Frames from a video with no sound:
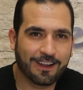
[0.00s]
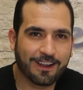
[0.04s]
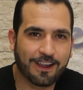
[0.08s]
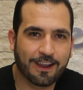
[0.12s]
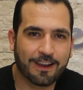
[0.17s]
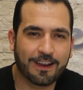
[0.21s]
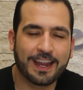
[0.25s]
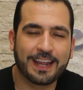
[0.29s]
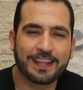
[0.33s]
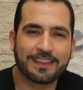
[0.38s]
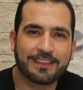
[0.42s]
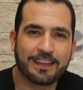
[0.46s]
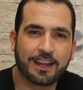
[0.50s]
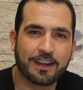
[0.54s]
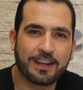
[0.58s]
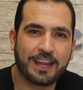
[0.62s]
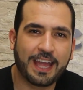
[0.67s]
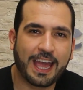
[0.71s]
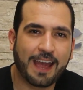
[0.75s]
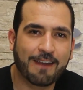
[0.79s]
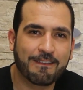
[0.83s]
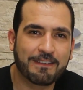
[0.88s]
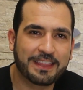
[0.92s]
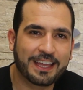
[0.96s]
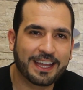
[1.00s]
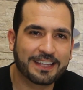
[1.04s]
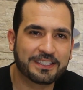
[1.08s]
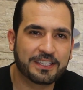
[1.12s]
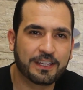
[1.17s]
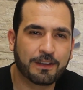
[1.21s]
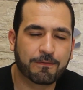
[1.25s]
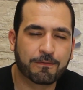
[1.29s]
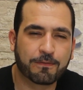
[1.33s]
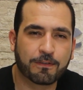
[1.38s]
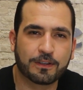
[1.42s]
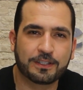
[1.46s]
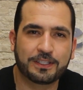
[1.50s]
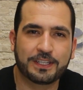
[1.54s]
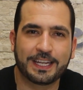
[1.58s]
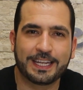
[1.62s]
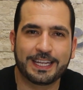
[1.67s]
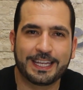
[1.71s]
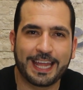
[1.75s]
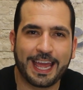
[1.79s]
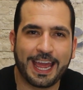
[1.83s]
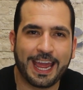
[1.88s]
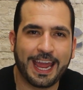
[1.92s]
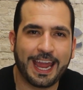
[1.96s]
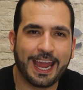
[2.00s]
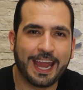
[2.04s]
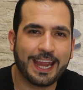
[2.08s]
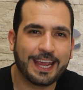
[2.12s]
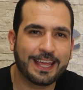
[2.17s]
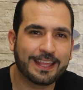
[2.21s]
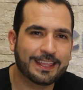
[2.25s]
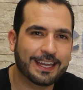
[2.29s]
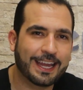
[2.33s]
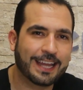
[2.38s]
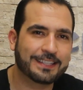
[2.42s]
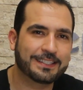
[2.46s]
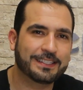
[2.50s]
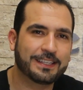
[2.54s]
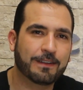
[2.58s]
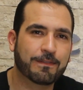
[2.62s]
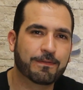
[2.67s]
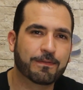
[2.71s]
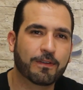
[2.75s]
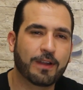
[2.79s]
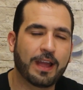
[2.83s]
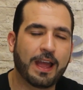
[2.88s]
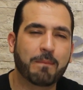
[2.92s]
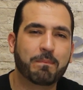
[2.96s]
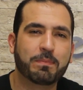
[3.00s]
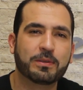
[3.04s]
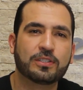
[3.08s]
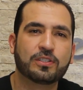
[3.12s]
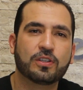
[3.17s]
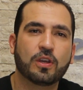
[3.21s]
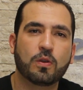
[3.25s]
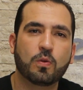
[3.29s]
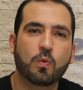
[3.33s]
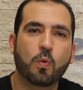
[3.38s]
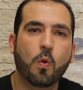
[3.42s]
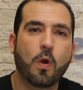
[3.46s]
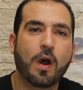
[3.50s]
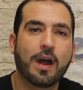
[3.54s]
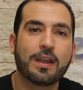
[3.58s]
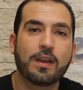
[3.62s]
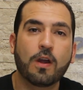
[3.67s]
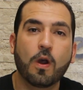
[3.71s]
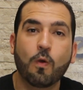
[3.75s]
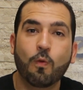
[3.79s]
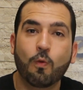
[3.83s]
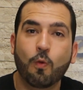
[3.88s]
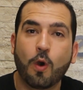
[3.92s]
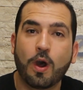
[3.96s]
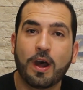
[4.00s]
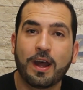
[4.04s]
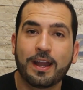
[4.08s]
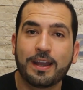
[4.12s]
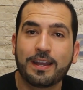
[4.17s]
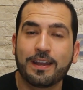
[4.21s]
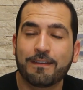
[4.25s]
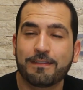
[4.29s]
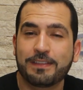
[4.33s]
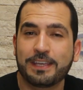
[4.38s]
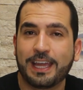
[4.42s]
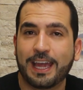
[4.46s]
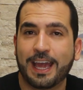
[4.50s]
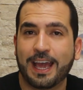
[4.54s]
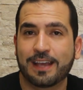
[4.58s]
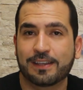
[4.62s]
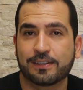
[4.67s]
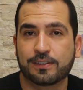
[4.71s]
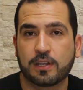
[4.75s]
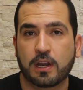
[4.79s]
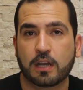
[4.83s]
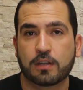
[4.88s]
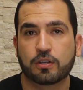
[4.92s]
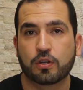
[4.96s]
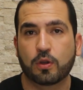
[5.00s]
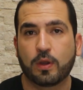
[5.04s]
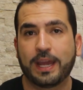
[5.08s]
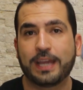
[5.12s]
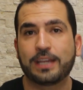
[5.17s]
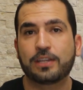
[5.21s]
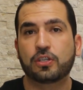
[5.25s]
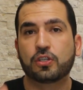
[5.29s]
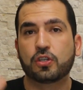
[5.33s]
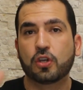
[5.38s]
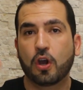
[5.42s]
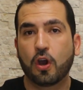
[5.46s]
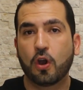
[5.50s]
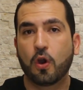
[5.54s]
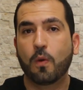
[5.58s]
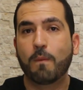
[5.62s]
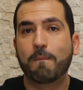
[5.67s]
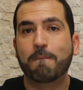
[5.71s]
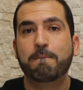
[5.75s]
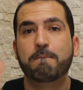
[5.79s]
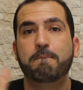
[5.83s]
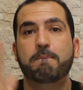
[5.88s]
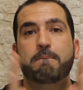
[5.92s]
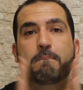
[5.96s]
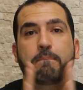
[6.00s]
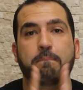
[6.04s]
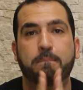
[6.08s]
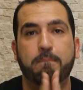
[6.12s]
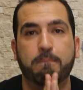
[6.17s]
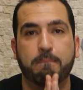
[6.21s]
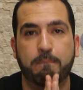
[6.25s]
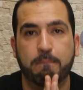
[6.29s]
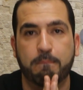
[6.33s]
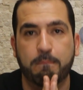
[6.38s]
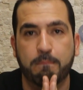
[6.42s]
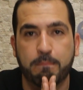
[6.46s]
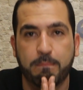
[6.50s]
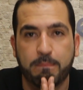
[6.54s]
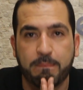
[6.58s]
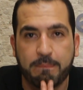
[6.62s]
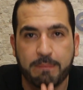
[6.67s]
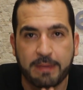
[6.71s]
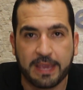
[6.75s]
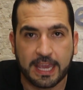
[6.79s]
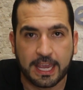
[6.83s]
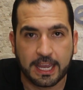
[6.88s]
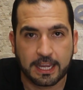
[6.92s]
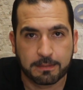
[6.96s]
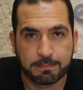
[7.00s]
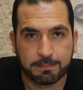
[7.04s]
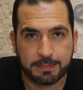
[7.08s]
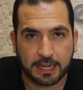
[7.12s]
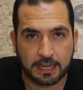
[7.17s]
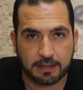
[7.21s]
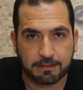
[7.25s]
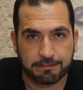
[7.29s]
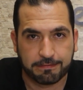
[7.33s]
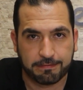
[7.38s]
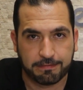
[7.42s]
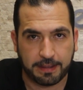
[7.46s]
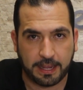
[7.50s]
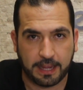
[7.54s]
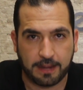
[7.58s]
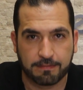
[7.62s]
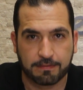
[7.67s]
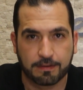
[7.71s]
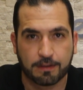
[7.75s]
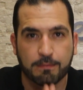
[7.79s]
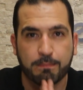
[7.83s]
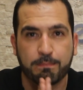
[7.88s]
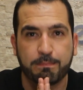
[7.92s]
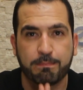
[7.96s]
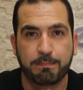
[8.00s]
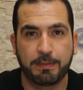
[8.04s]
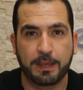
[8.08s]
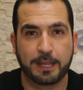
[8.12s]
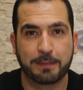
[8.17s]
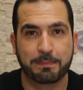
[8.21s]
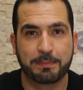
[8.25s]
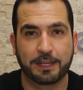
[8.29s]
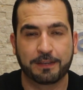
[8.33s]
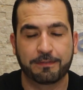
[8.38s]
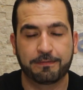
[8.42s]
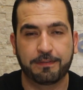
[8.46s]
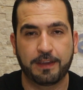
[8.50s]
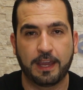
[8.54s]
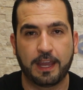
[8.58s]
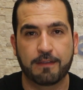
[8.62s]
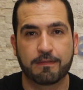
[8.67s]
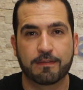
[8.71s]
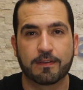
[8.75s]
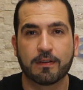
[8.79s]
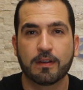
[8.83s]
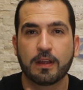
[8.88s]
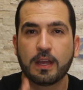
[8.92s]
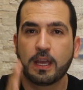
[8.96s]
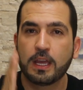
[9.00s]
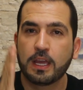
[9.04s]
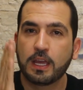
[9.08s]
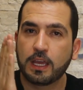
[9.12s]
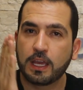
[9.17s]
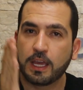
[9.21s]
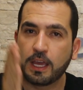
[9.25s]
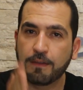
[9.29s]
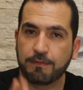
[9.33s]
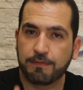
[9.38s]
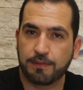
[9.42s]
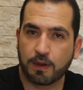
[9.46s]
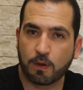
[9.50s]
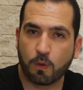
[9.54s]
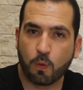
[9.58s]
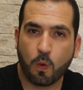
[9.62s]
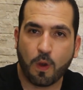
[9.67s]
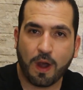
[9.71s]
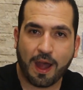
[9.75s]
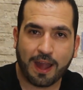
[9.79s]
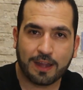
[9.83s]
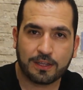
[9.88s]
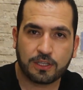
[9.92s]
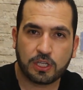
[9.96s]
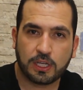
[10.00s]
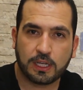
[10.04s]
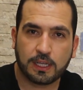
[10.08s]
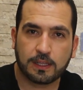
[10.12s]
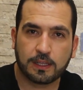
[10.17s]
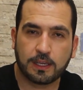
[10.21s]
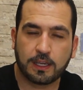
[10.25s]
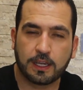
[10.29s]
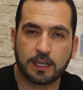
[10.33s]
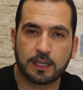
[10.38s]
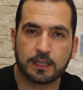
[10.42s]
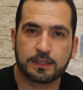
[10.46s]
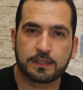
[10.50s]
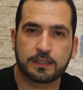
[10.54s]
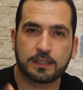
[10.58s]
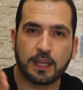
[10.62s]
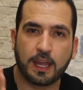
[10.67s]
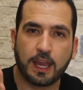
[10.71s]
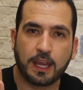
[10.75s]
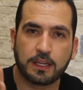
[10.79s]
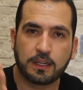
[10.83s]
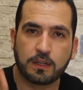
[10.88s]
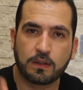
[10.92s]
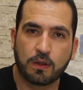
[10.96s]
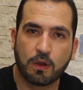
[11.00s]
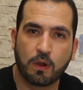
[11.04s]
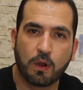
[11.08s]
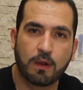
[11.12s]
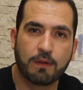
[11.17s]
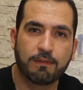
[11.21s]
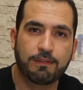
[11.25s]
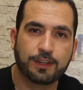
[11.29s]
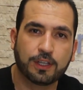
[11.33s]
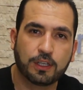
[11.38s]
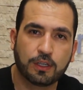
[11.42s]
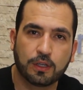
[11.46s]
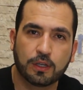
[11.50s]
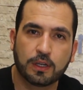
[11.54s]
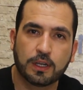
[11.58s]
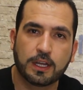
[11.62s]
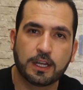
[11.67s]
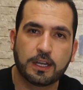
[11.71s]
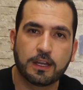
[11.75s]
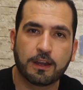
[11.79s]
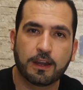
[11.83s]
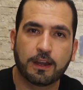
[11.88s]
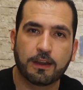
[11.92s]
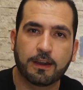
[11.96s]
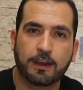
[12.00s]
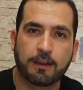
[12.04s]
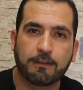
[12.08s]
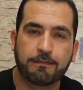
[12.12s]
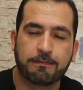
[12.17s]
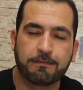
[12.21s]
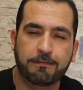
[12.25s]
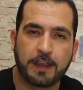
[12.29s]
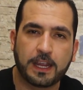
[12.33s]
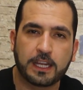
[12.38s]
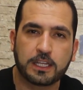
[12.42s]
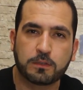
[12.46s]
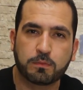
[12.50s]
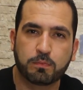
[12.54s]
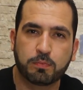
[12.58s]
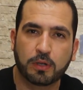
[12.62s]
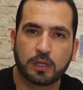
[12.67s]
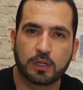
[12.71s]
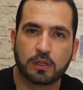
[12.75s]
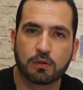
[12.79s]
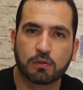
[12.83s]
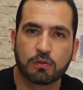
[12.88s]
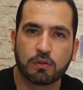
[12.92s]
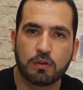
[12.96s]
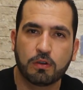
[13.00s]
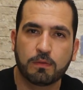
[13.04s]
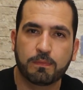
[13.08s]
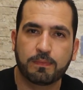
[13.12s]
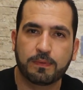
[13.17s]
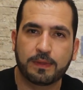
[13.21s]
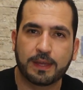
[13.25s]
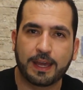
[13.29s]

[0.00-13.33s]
All right, there you have it. That's it for today. That's it for episode 101 of the AskDrA show. big favor, big favor. If you're watching this and you know of a good Facebook group